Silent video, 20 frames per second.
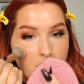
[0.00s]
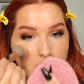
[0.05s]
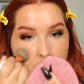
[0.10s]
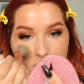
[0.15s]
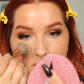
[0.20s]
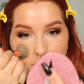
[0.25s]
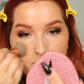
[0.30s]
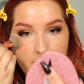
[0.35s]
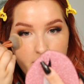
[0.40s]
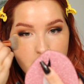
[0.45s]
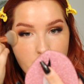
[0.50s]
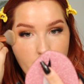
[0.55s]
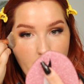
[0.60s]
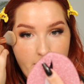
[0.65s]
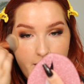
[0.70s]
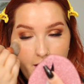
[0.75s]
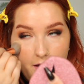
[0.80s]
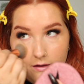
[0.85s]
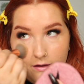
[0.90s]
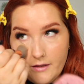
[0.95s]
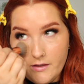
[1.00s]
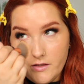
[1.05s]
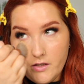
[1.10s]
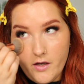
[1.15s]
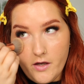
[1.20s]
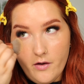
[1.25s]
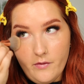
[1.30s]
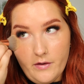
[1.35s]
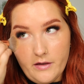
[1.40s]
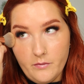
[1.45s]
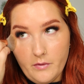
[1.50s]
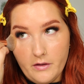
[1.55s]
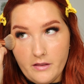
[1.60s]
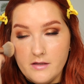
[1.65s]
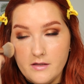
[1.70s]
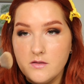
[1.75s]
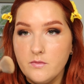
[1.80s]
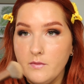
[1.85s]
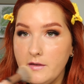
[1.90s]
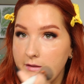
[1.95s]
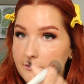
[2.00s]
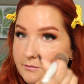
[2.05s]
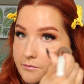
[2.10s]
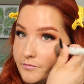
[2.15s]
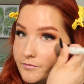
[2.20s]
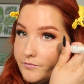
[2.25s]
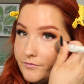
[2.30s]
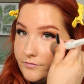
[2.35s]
So that's why I like to go in with this one.